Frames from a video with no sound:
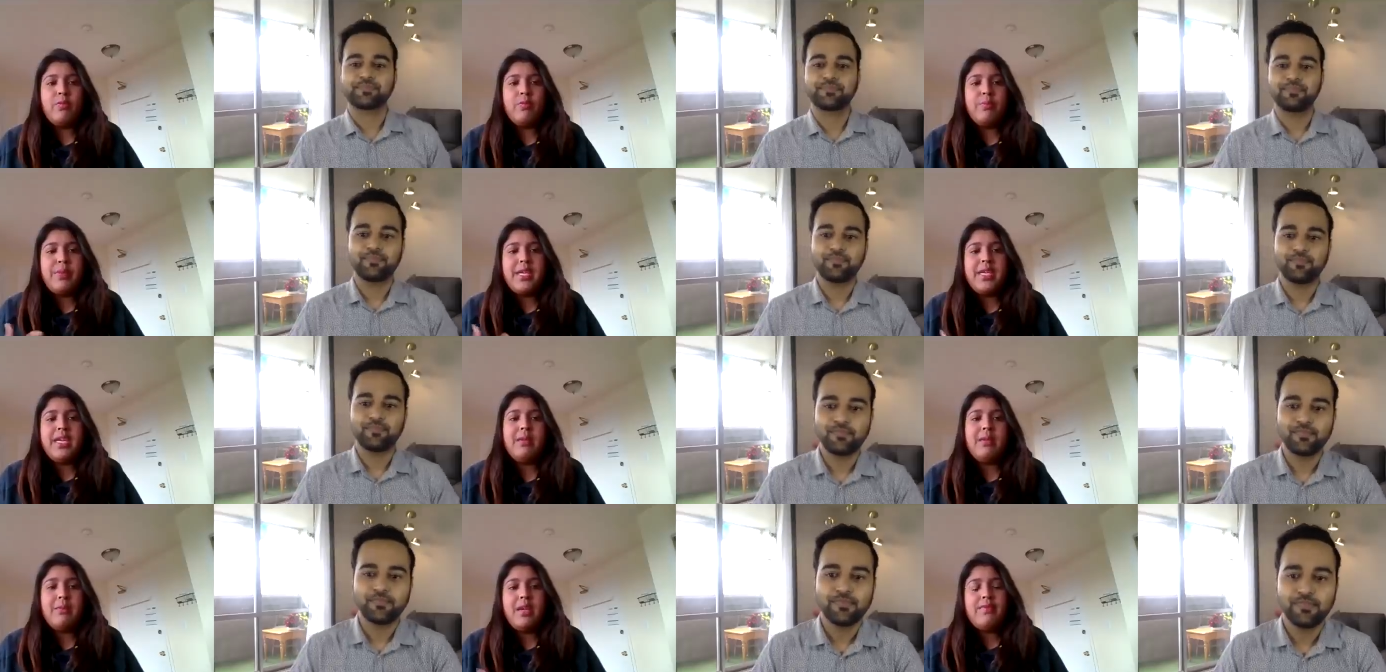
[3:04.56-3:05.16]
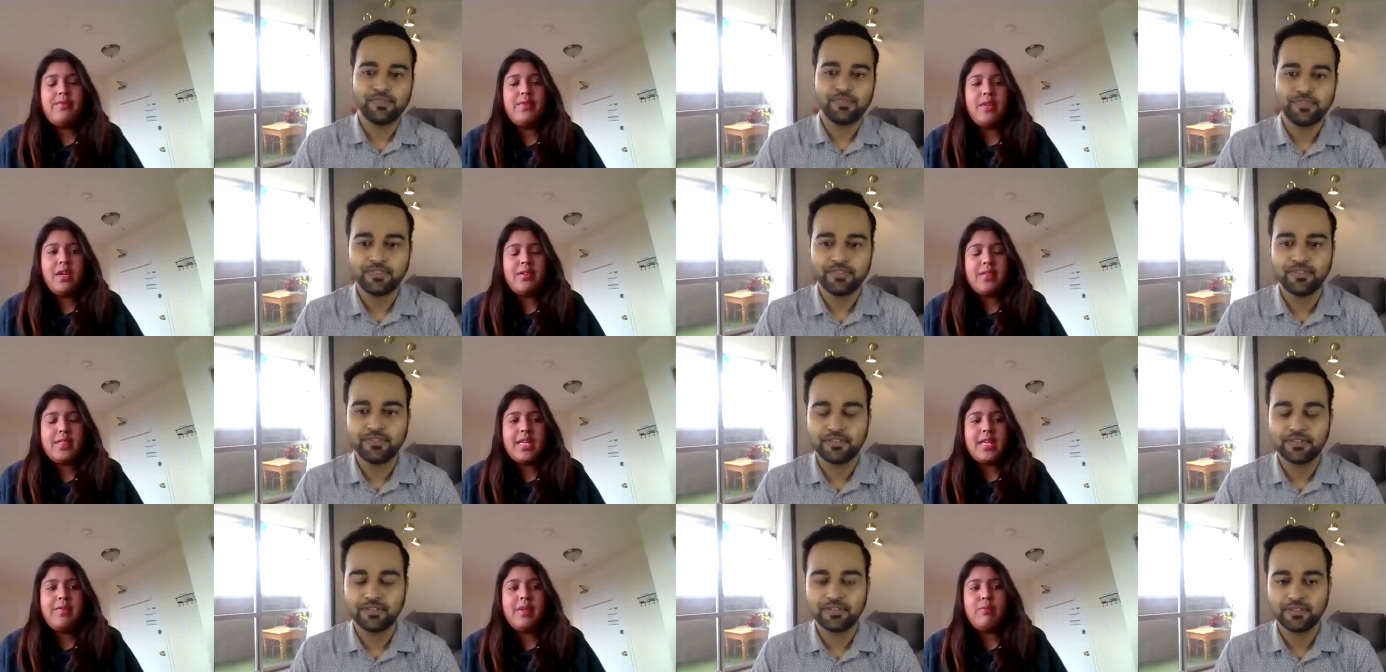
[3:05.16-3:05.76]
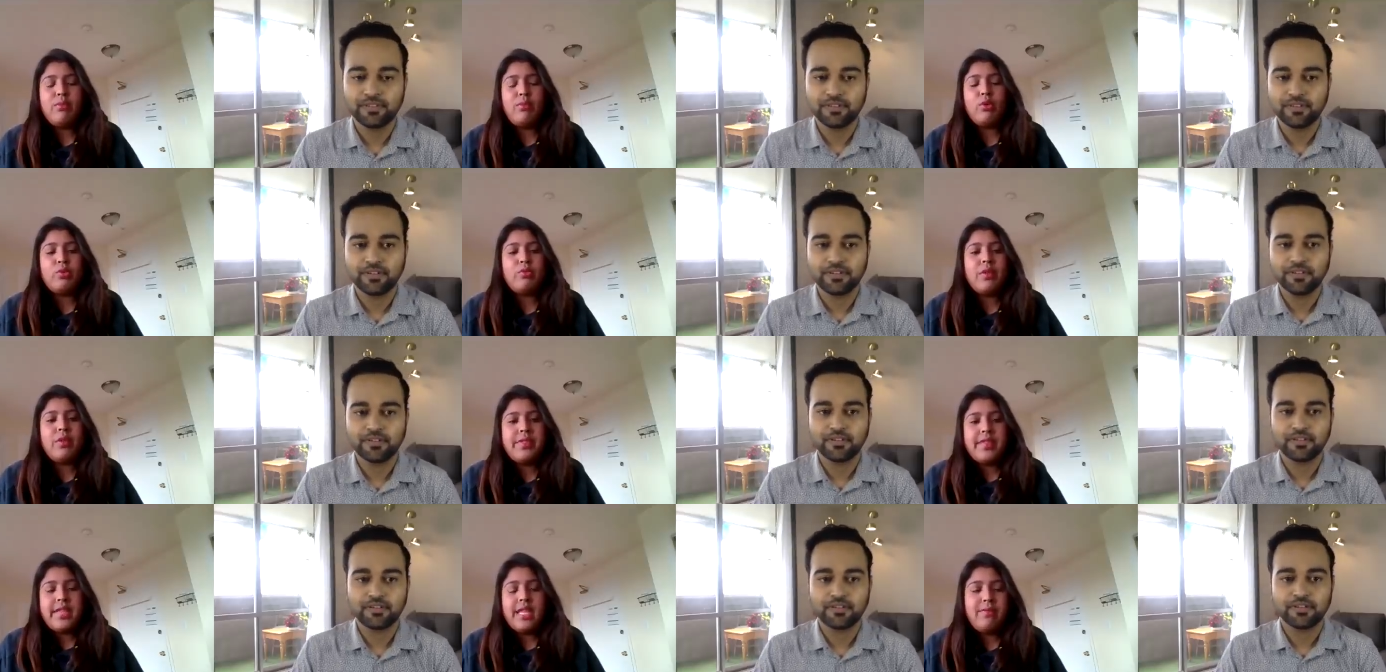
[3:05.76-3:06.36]
Speaker 1: me and my fiance, we both
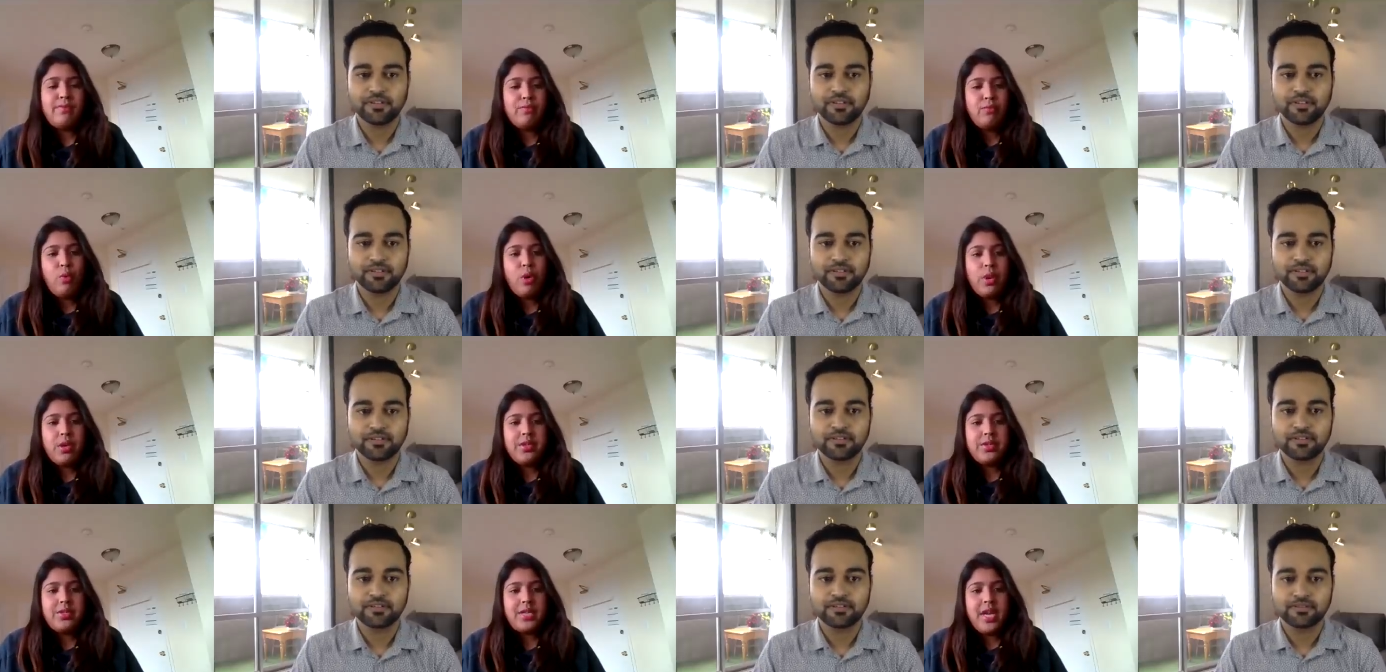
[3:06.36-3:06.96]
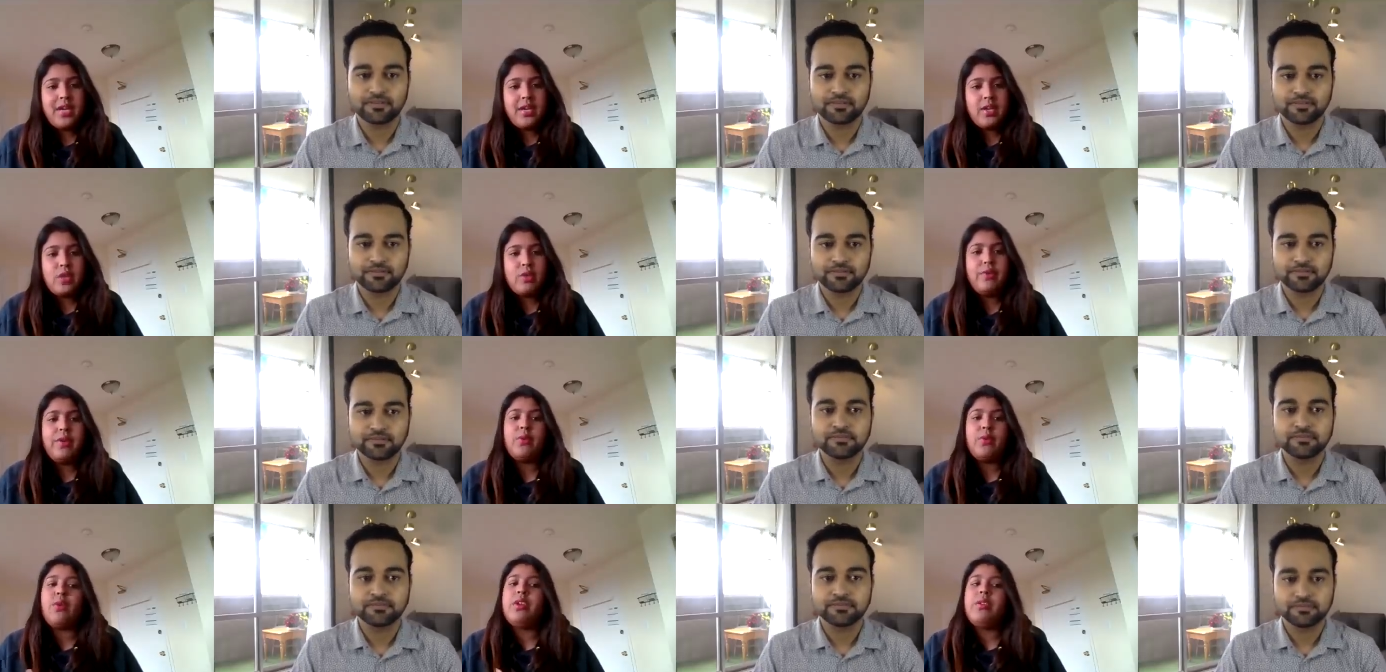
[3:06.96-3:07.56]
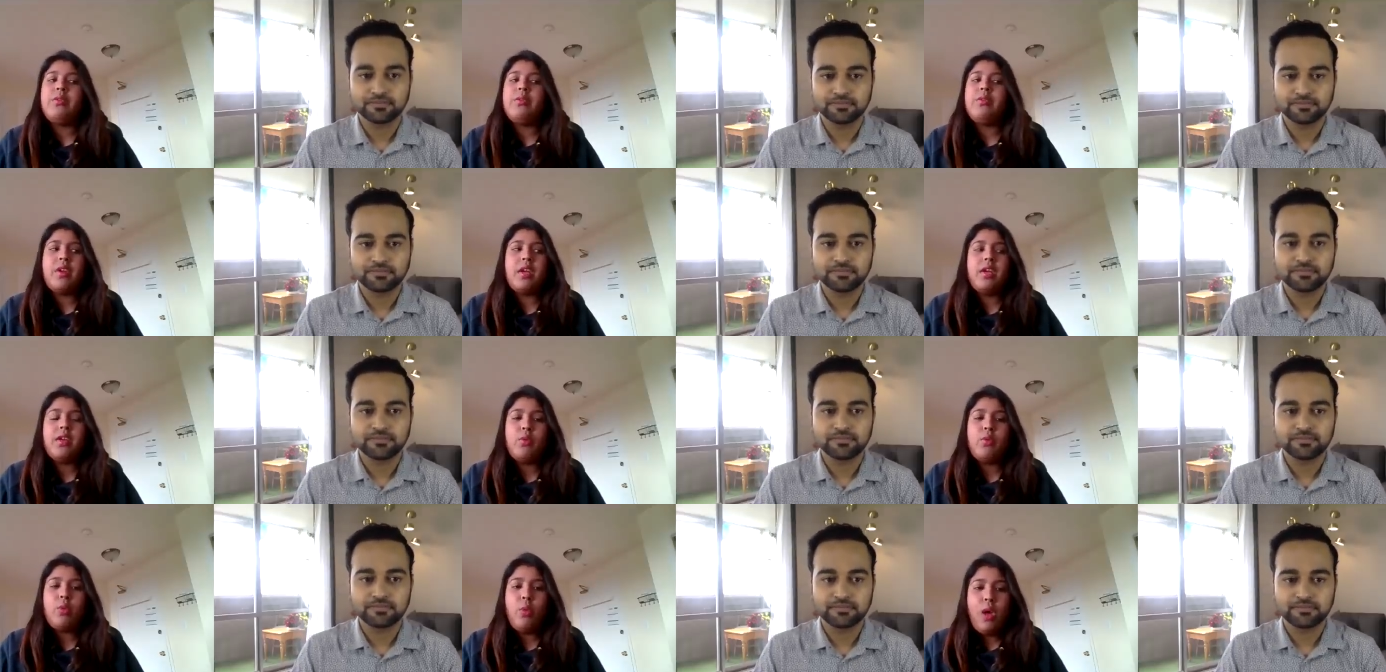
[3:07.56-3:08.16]
were self-quarantined, so we couldn't
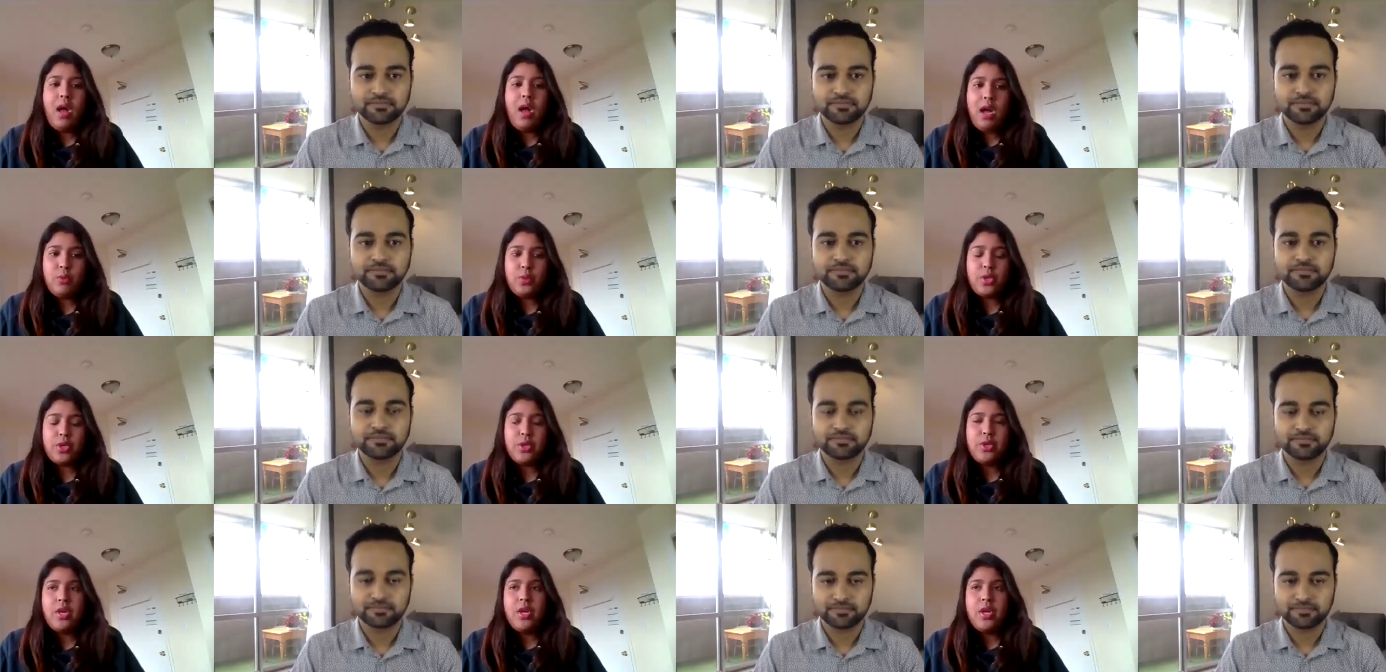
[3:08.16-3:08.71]
really go out.